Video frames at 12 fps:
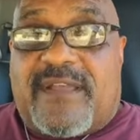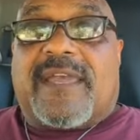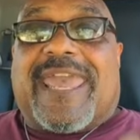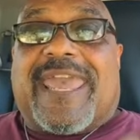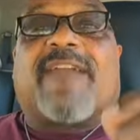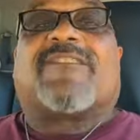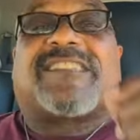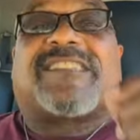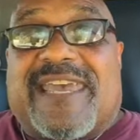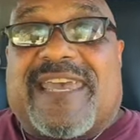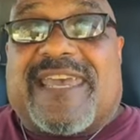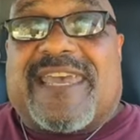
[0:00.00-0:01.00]
every
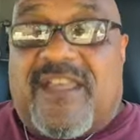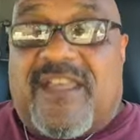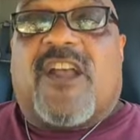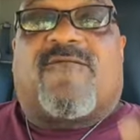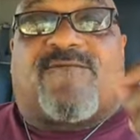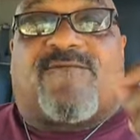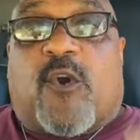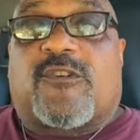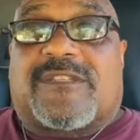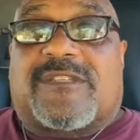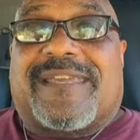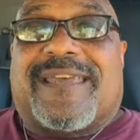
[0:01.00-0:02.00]
sin
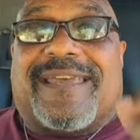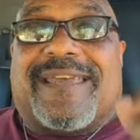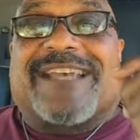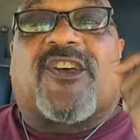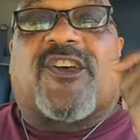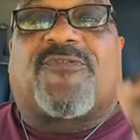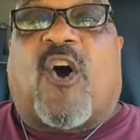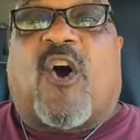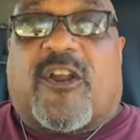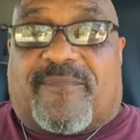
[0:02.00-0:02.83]
first is a thought.